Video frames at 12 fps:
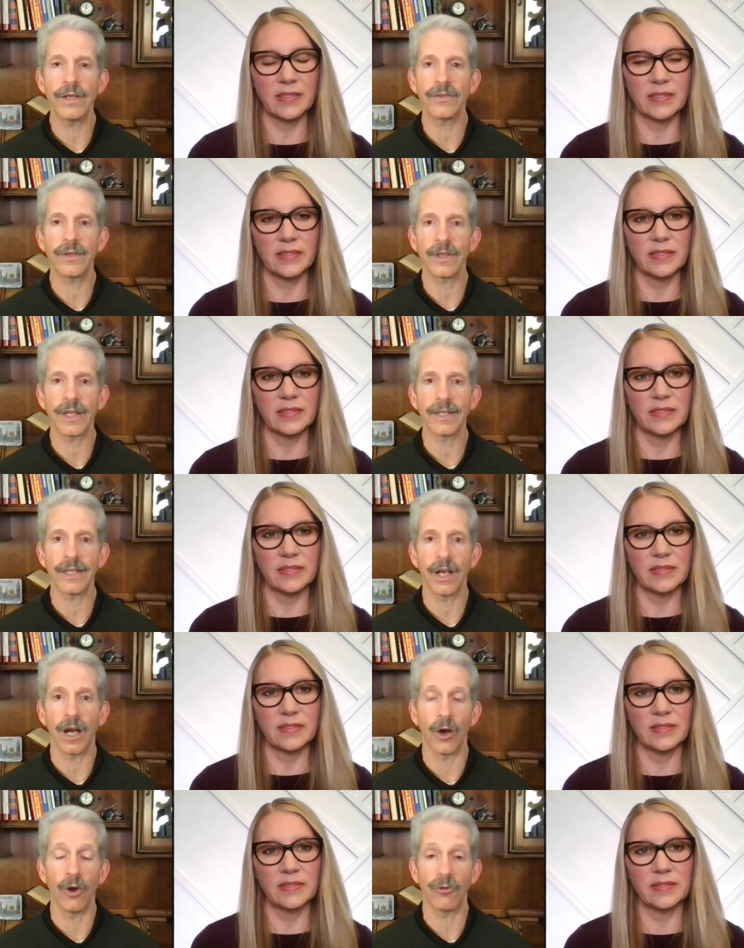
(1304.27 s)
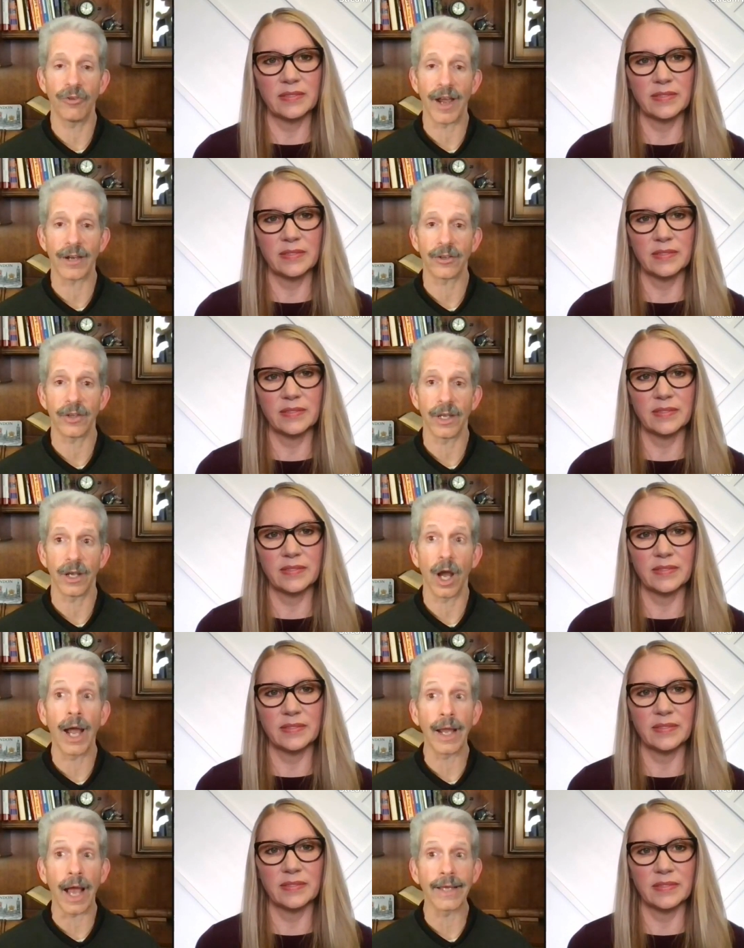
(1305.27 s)
Speaker 1: is it like the uh oh factor? Like,
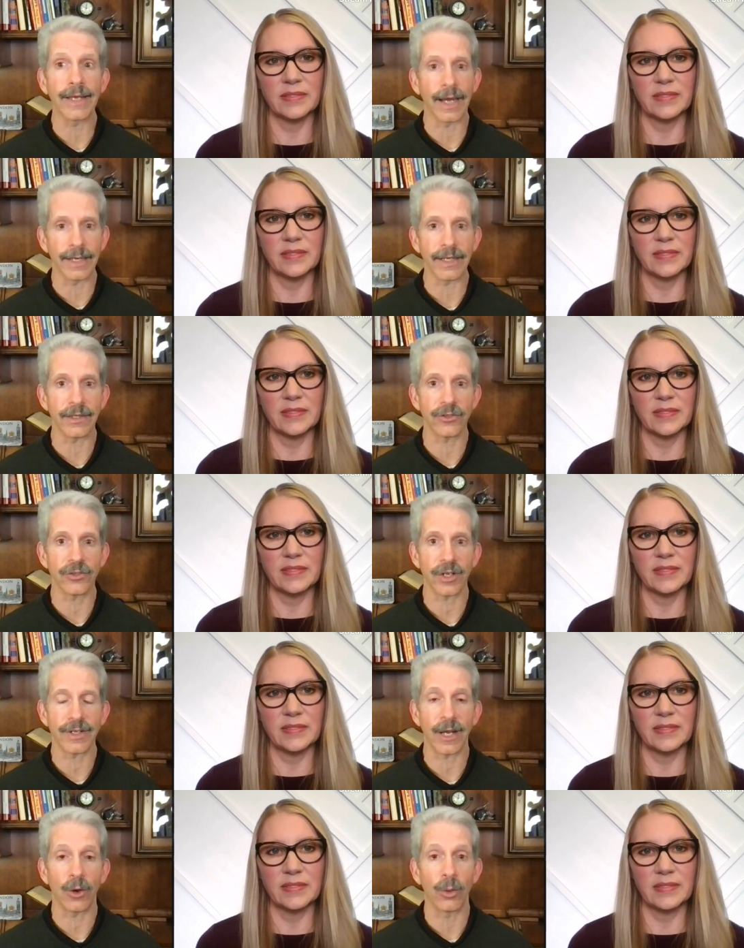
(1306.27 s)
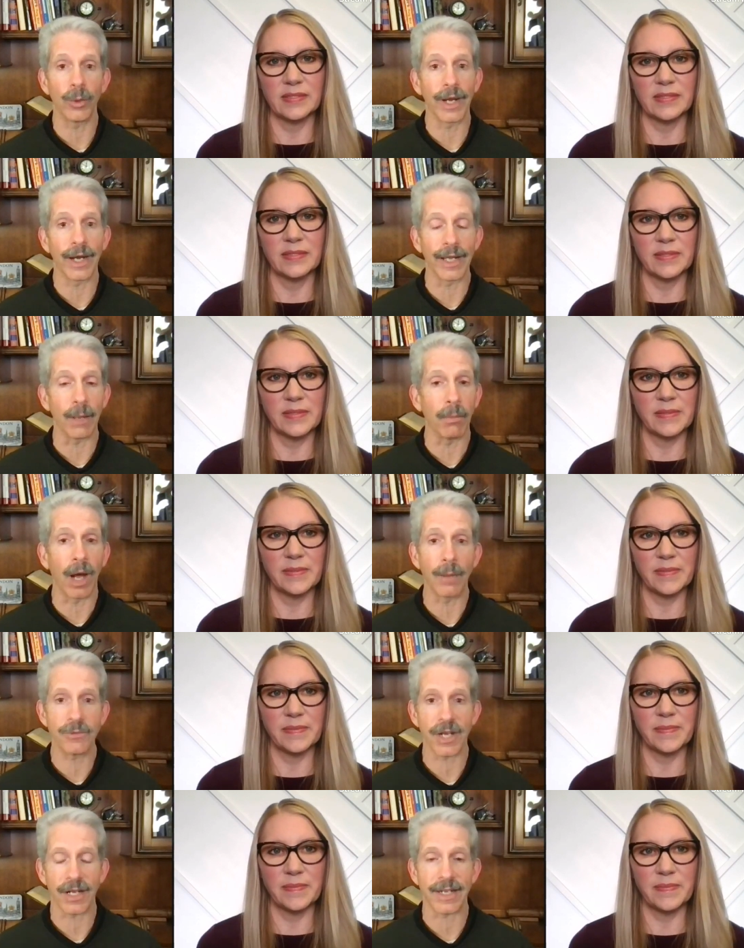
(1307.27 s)
I, I got to get this checked out, or we got to get mom
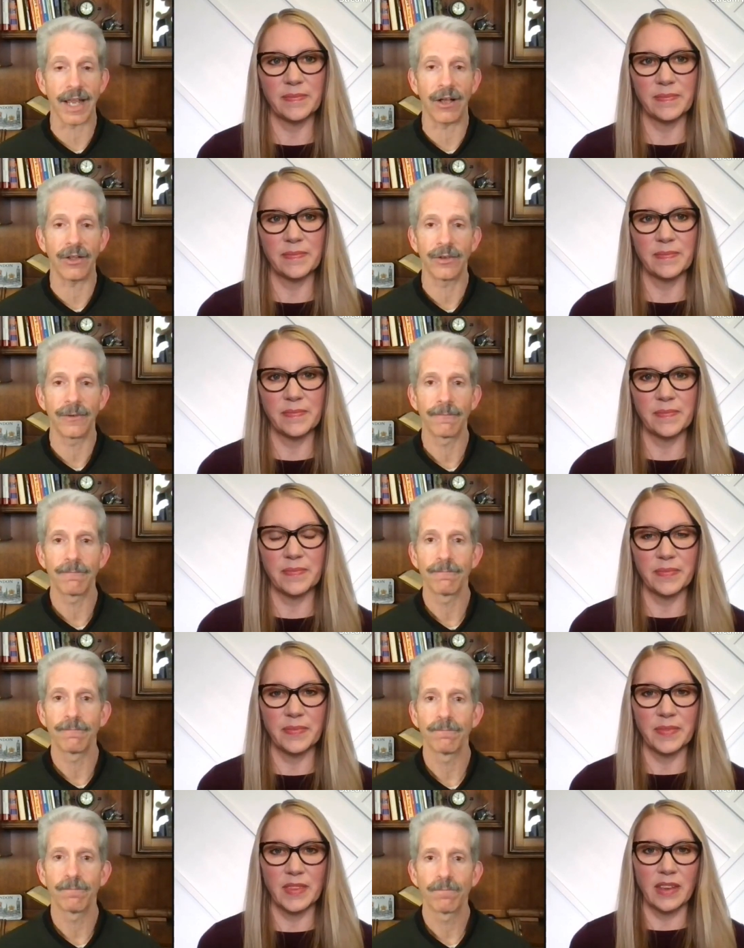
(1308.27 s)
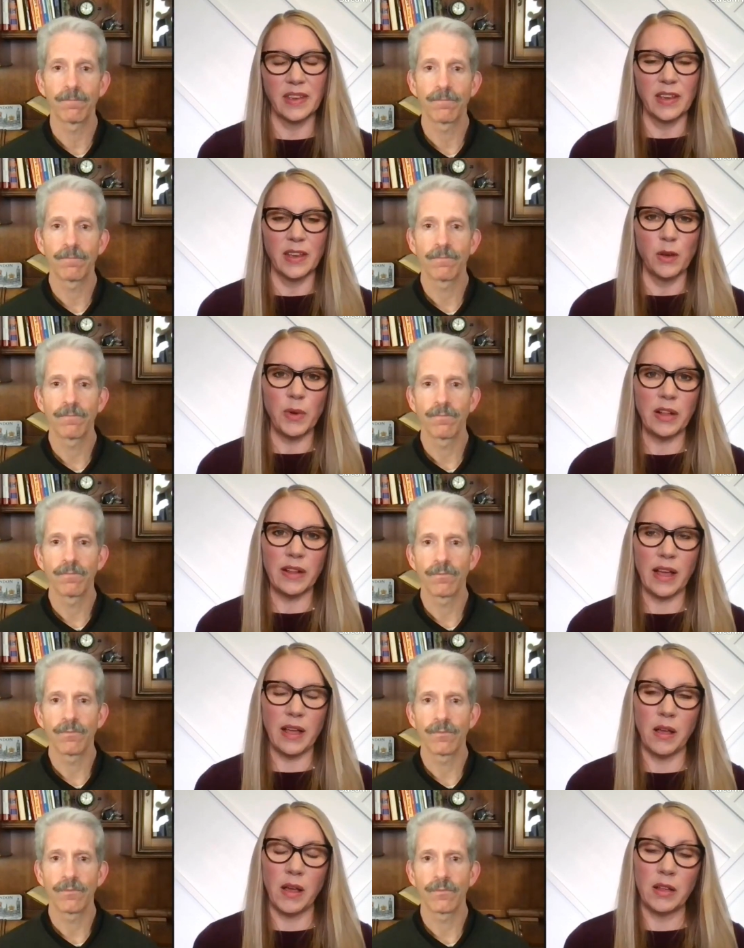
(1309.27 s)
checked out?
Speaker 2: Well,
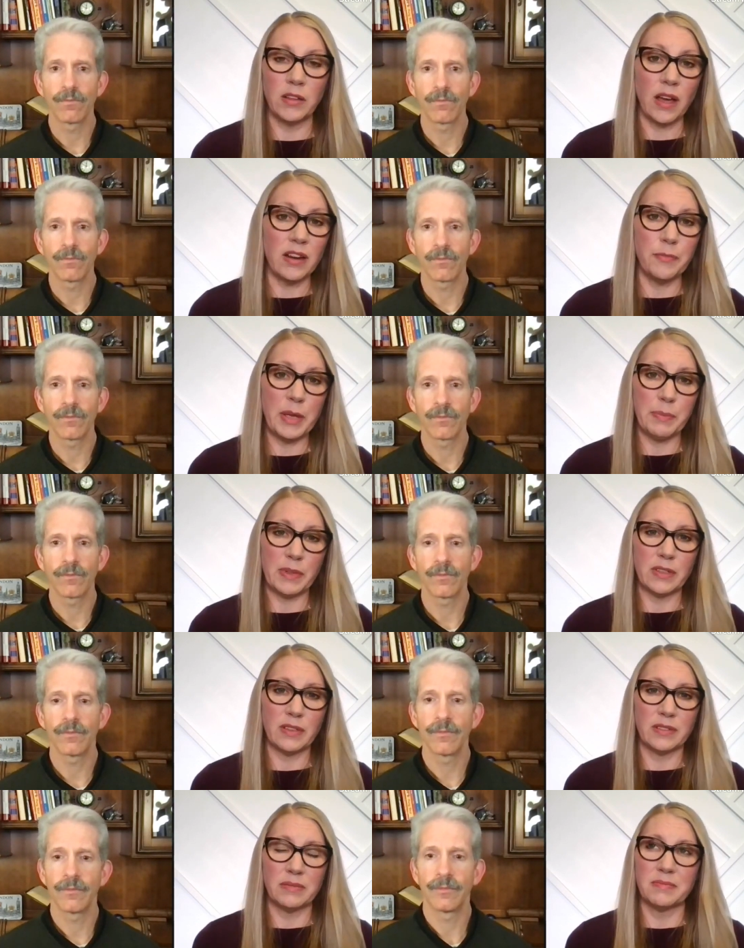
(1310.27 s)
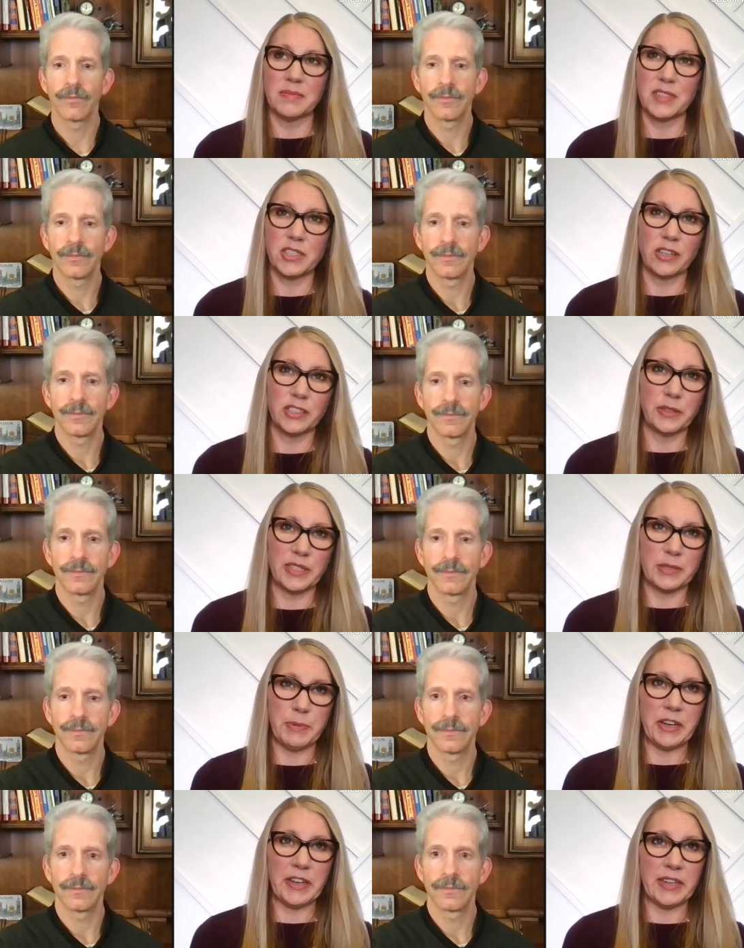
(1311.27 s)
a lot of people start to
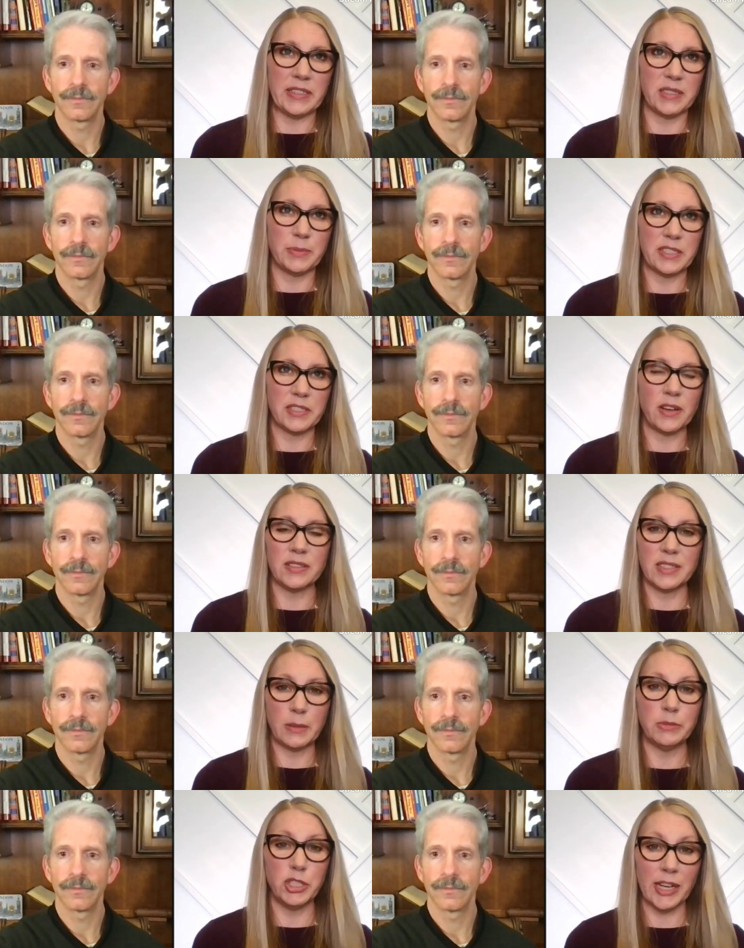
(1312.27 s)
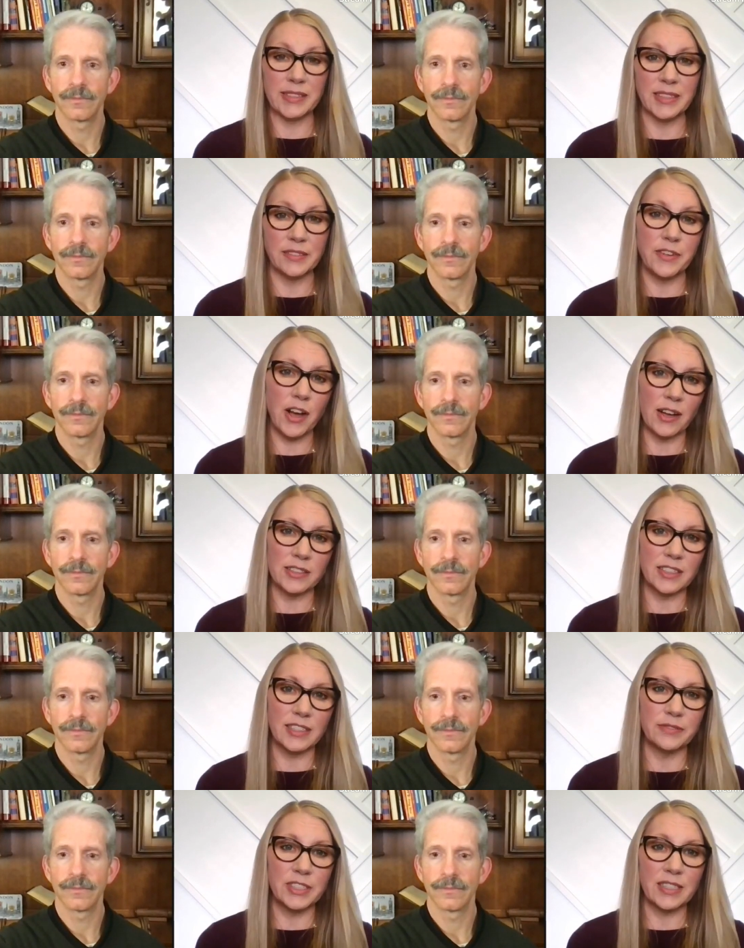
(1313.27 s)
experience what's called subjective
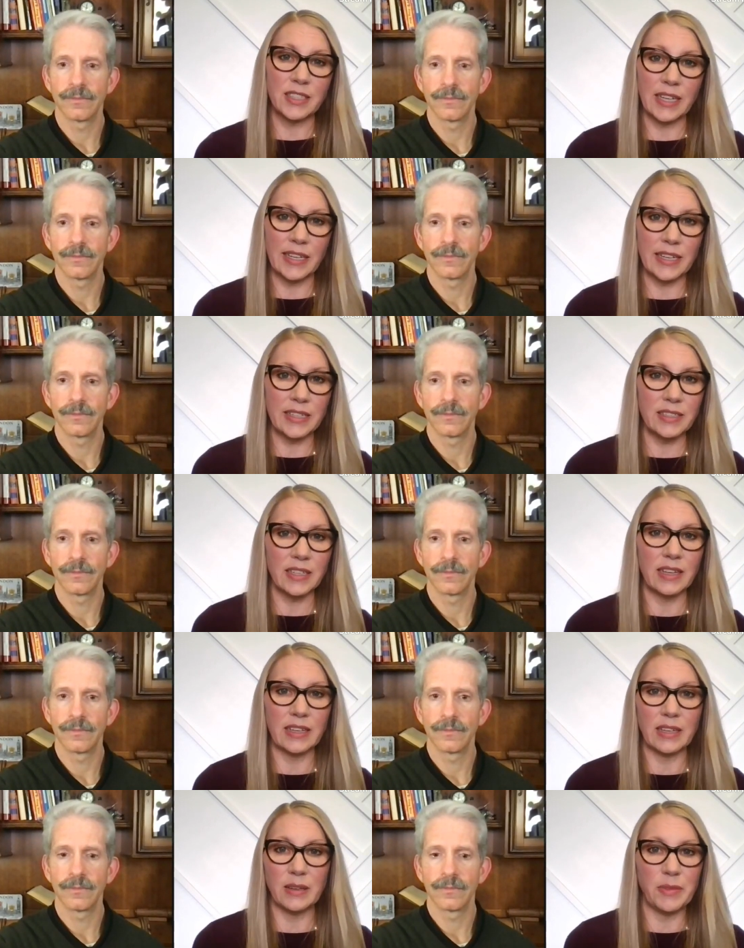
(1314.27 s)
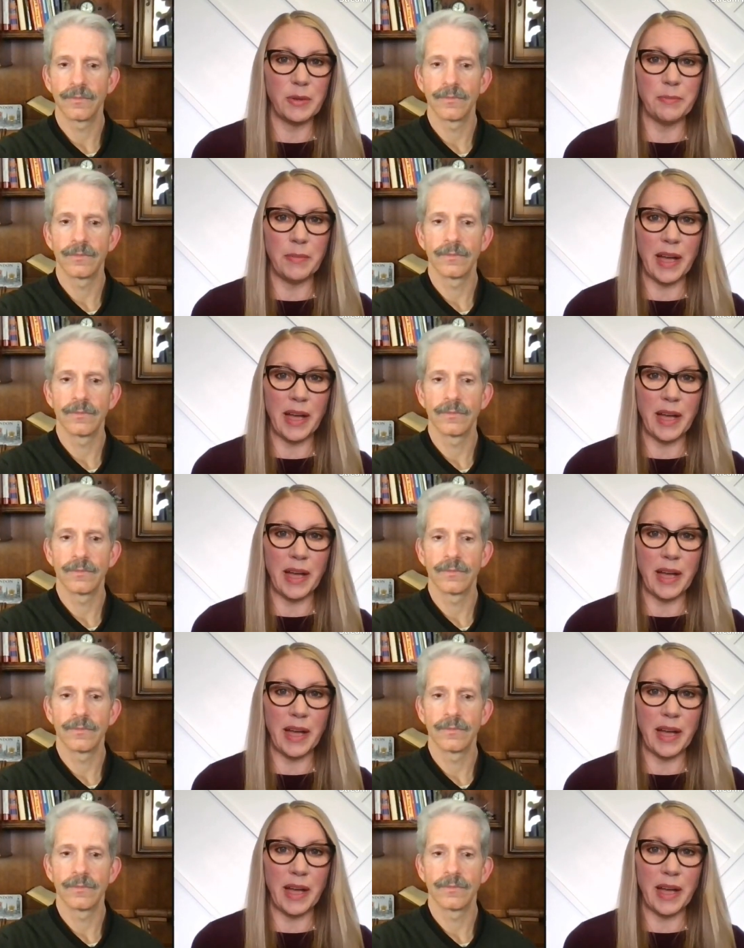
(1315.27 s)
cognitive decline. Um, it